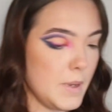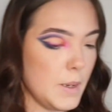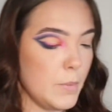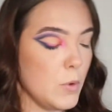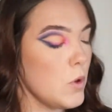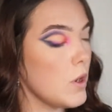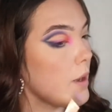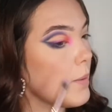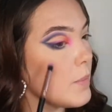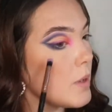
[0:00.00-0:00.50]

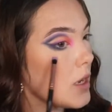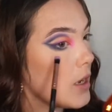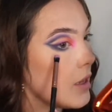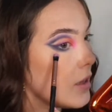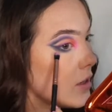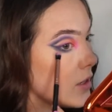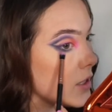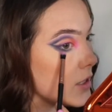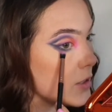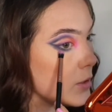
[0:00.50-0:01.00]
bubblegum
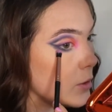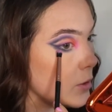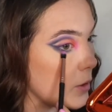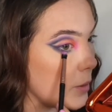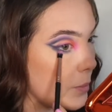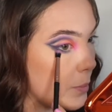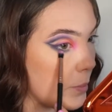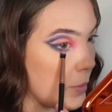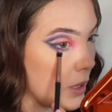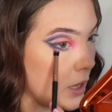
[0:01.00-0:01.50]
colour
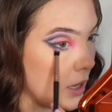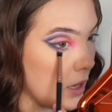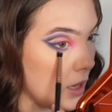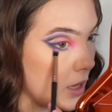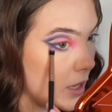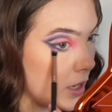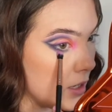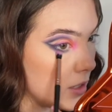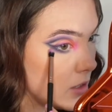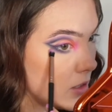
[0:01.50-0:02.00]
to
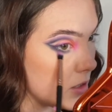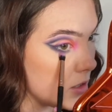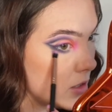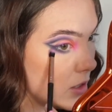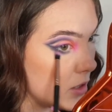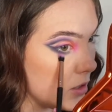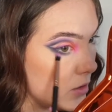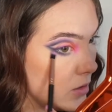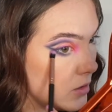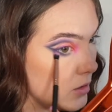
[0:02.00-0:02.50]
blend it
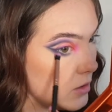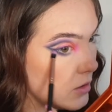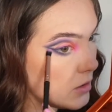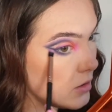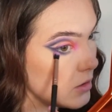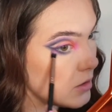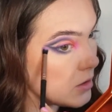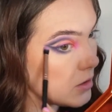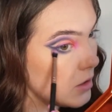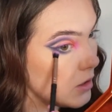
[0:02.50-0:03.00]

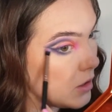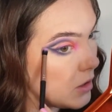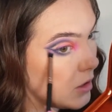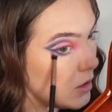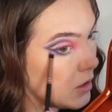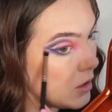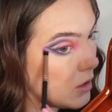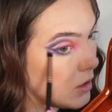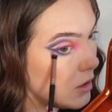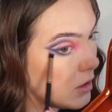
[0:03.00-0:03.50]
out.
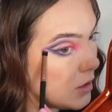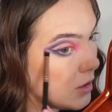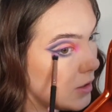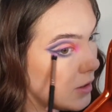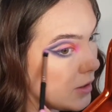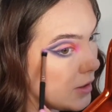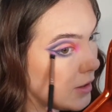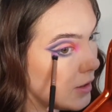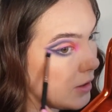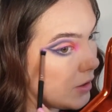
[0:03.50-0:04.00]

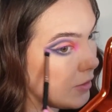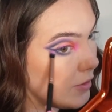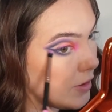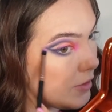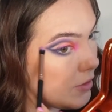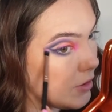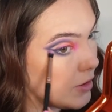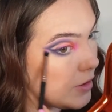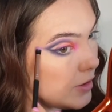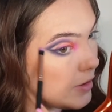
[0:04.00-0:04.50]
I love
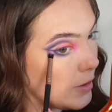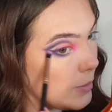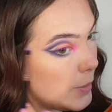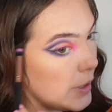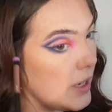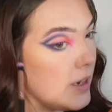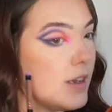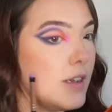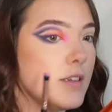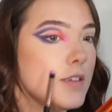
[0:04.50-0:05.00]
everything to
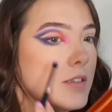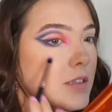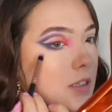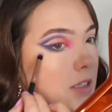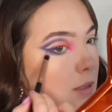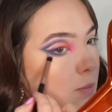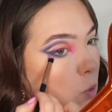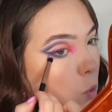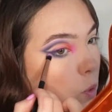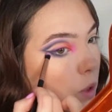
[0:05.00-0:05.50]
be nice and
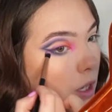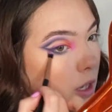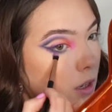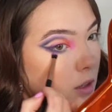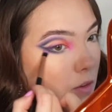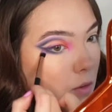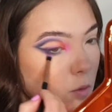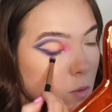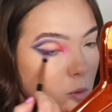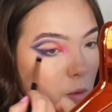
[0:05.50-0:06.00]
smoky,
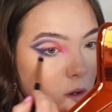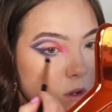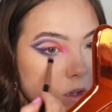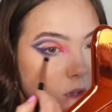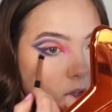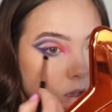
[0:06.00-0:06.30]
so